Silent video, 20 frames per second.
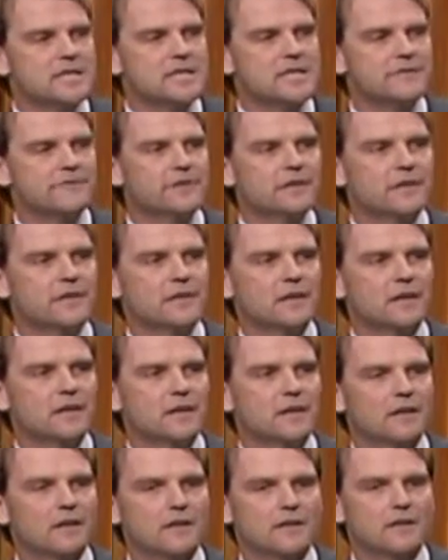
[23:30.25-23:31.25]
even
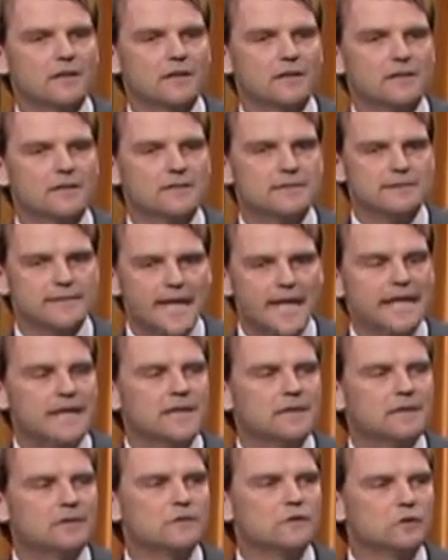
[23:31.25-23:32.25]

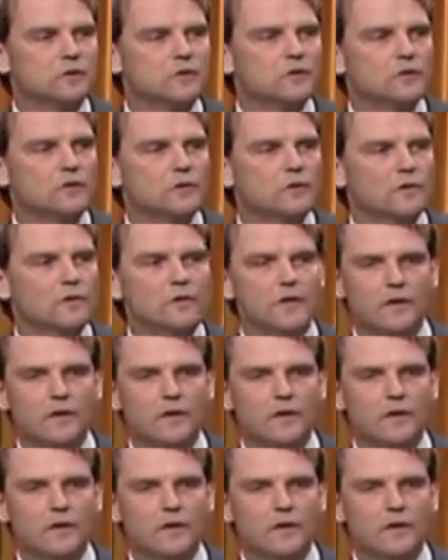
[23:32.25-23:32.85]
deign to